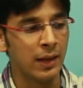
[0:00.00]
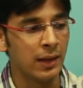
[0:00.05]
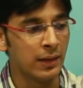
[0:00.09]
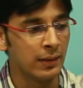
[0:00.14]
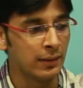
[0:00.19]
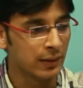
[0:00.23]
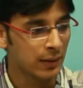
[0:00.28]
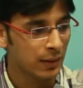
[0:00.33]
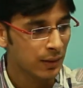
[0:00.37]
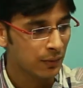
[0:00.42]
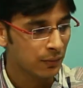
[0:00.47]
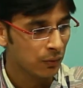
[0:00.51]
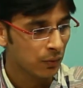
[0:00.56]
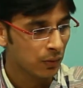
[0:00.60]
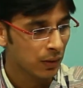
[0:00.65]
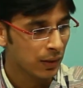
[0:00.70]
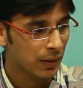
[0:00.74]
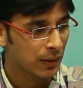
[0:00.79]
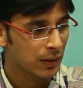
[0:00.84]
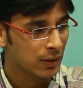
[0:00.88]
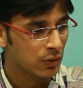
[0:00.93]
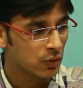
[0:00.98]
Therefore,
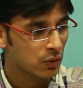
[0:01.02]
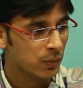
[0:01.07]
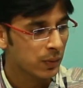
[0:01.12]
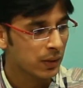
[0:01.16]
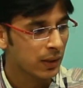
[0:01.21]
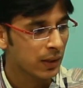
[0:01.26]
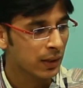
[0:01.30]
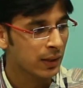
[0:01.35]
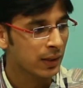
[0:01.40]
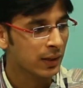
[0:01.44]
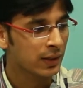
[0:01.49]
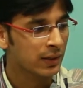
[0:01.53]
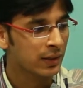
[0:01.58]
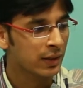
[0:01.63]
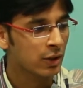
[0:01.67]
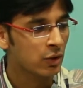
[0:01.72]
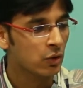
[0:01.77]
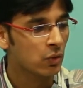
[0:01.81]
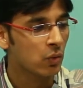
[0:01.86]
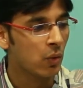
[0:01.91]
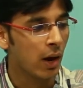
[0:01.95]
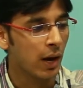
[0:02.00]
it is to be connected
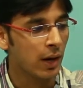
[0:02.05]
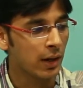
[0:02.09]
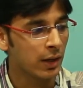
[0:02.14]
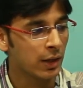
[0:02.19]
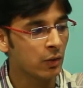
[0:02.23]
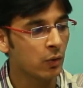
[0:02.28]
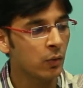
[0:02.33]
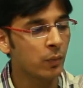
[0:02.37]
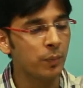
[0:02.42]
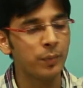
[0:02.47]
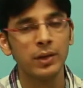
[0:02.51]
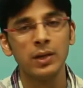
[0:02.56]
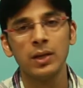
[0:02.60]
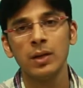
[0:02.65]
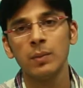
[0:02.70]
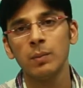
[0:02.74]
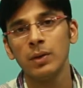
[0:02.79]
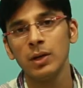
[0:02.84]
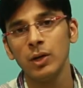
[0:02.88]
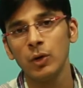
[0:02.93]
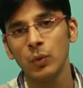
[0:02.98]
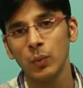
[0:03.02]
to Arduino pin
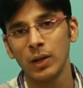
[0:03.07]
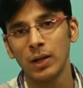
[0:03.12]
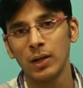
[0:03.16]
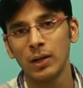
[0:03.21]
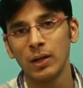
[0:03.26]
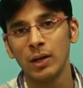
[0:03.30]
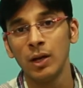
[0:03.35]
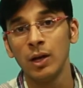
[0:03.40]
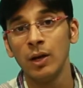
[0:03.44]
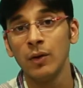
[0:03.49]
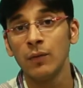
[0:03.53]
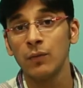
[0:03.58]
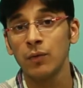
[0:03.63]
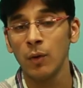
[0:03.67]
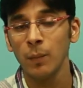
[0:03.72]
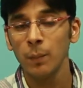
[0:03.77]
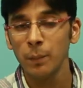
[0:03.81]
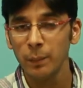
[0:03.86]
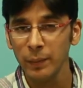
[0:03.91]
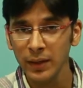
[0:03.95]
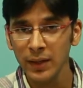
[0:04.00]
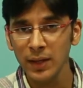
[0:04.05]
number 12. From
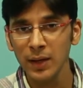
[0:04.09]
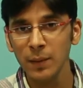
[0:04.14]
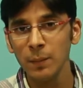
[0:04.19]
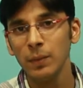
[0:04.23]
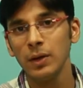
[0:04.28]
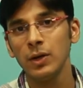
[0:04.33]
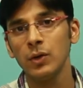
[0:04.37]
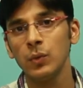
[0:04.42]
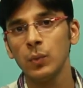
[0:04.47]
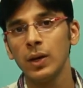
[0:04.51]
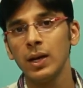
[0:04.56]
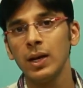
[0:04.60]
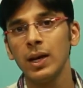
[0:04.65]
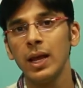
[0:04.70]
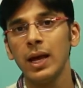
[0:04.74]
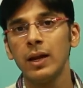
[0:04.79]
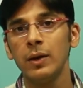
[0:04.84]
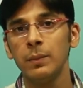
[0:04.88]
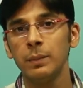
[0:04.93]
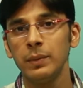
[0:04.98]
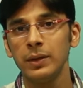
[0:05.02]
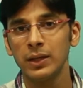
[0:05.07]
pin number 12, I
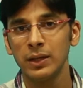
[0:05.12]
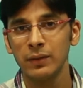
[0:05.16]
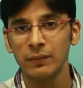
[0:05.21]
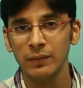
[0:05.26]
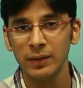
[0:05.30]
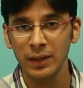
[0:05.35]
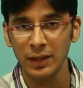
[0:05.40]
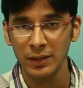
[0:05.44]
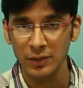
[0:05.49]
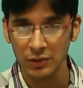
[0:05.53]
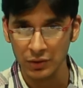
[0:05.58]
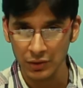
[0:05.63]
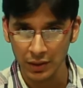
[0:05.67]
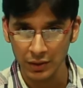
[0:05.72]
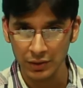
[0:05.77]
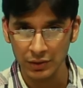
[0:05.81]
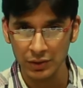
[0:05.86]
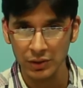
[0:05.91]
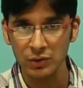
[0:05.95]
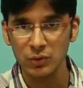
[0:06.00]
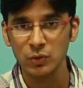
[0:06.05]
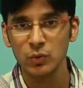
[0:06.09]
will be giving
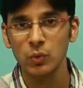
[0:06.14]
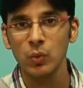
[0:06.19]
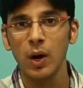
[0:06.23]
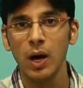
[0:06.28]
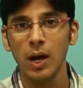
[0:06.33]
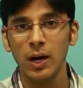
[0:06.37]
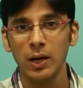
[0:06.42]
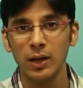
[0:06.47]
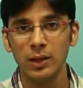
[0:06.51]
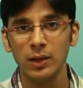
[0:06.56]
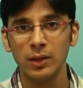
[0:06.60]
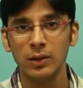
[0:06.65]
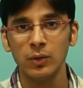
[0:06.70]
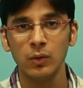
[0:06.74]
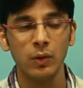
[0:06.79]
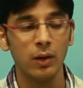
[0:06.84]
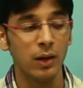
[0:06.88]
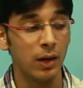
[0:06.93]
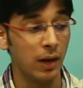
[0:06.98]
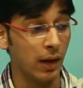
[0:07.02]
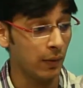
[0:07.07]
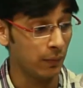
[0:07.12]
instructions to Arduino,
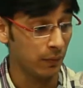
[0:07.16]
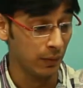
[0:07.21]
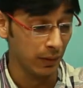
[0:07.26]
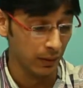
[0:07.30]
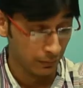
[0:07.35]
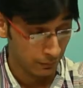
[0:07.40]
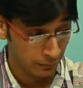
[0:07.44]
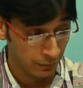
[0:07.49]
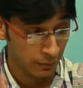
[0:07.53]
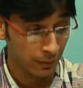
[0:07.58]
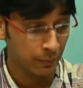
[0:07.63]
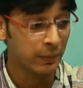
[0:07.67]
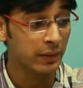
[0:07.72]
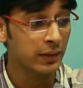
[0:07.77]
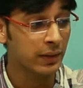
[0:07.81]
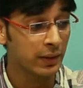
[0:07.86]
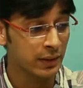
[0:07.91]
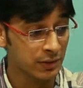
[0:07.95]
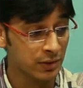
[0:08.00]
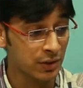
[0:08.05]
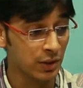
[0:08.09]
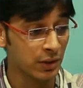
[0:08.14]
will be
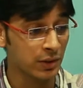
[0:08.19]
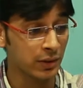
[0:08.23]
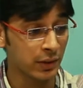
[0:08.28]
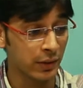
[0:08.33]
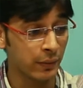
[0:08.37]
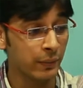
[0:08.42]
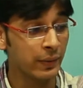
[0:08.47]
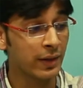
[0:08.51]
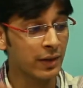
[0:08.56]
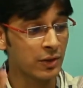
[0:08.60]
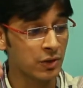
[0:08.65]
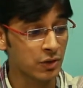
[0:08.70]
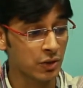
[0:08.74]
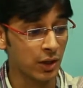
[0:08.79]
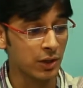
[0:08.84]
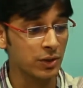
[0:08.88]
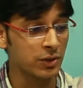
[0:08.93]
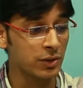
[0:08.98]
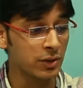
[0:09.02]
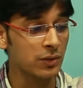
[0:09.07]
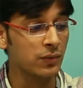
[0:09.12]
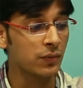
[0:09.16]
giving
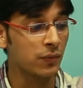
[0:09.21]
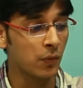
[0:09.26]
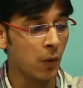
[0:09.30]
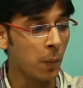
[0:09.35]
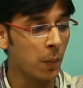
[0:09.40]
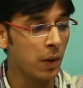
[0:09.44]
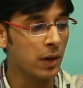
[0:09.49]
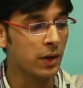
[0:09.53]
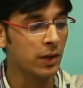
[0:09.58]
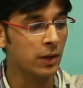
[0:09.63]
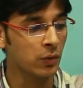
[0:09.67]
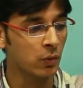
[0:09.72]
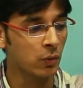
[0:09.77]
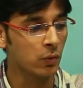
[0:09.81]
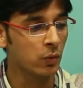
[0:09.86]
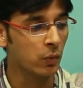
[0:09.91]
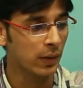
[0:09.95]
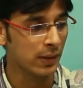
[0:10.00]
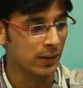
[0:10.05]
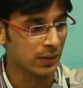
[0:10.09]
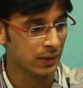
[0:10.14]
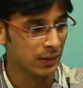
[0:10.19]
instructions from Arduino to
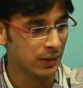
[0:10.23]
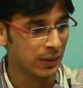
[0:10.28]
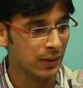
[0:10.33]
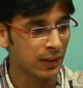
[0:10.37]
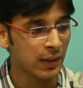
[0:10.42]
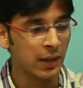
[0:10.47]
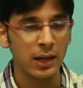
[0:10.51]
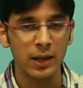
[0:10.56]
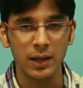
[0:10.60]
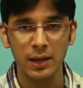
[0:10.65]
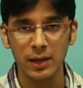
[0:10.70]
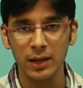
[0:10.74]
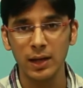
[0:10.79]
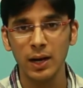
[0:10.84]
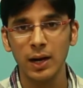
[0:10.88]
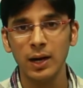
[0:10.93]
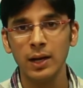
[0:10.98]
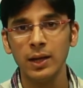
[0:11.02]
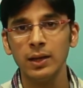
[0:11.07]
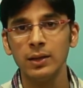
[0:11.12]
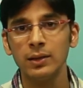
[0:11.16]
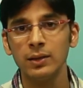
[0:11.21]
LCD
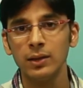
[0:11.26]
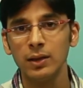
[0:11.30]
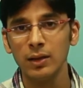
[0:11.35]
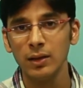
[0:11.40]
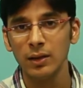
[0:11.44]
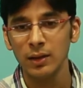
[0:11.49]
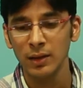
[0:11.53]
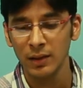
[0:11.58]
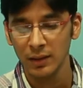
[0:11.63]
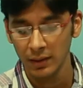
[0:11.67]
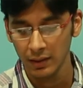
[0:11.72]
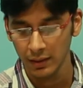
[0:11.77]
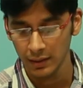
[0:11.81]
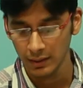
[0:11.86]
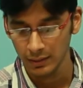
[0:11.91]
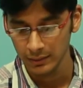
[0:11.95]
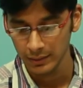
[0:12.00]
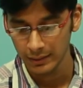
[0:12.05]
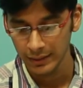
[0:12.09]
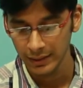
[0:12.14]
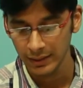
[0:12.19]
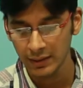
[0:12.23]
regarding the
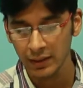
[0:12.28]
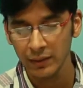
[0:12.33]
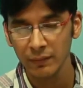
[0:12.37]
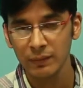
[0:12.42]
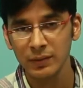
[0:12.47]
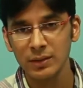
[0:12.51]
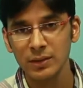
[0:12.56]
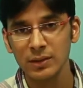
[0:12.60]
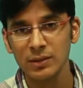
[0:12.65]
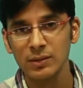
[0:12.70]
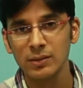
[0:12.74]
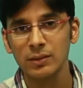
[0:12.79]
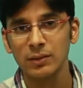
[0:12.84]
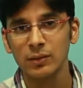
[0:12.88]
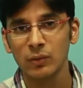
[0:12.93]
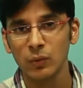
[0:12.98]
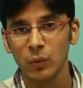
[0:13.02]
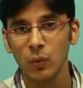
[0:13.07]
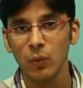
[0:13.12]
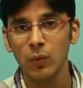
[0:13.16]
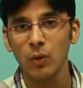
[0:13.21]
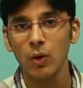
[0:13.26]
data which is
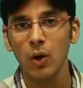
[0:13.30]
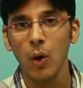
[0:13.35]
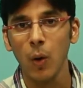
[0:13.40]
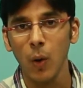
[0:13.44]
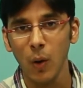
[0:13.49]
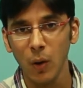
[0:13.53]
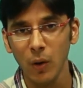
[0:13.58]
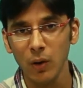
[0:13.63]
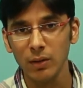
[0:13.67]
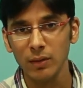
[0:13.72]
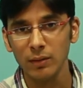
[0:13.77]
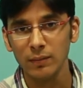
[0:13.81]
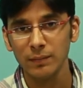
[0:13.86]
code or